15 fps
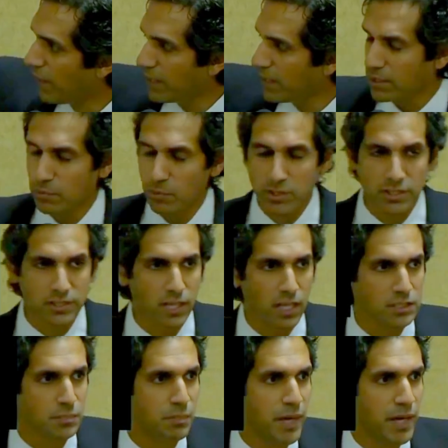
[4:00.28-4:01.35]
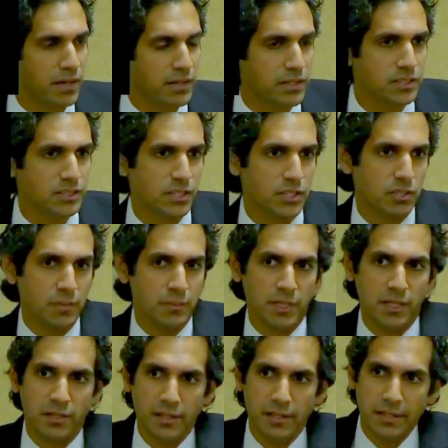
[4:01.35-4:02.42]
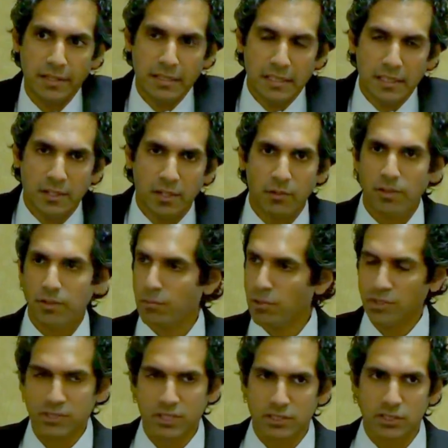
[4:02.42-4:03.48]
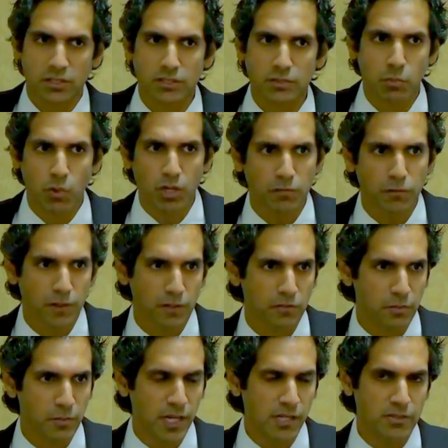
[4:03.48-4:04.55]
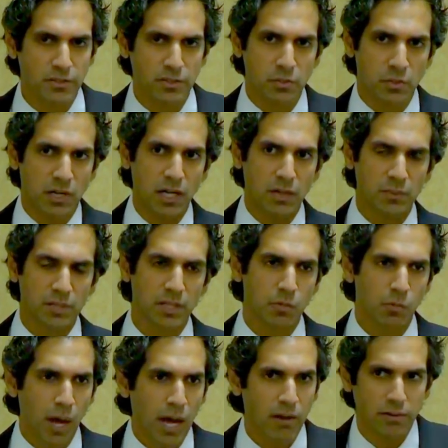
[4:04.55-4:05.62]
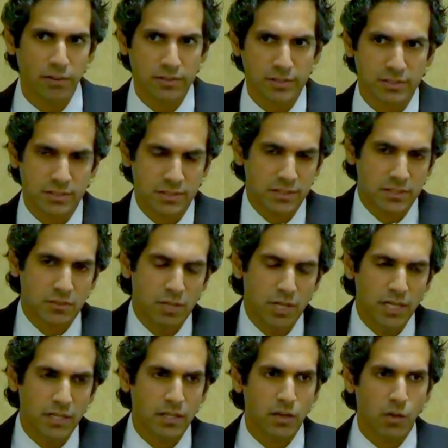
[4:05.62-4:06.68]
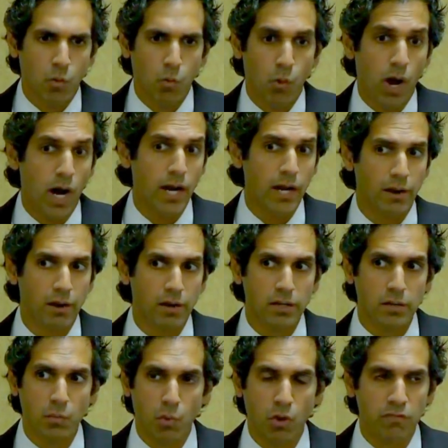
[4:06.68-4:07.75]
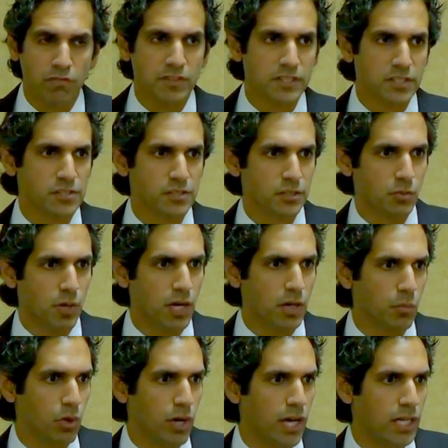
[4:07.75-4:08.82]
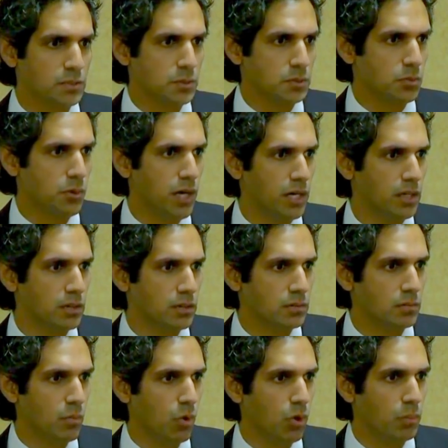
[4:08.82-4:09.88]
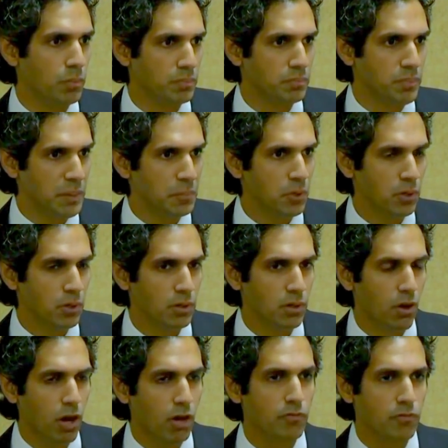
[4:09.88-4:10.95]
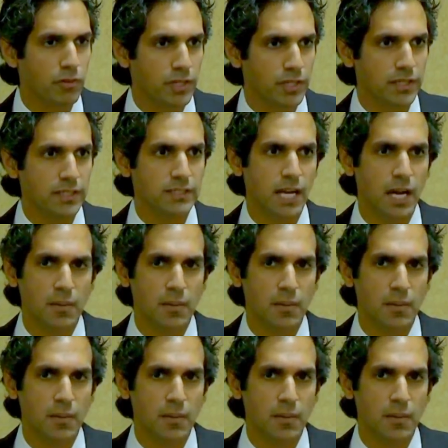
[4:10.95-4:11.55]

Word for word: finally, we'll discuss barriers to treatment. You know, we'll, we'll discuss all this wonderful information and you'll probably be like, wow, this, this is great. Why aren't more physicians, why aren't more hospitals, why aren't more people offering these